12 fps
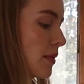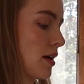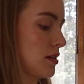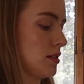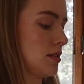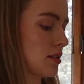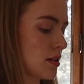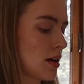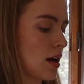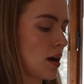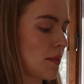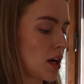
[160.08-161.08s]
but
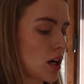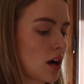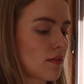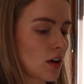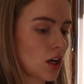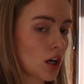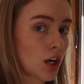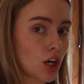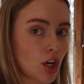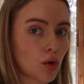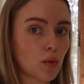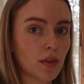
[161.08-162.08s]
I'm gonna cover
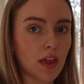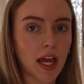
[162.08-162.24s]
her with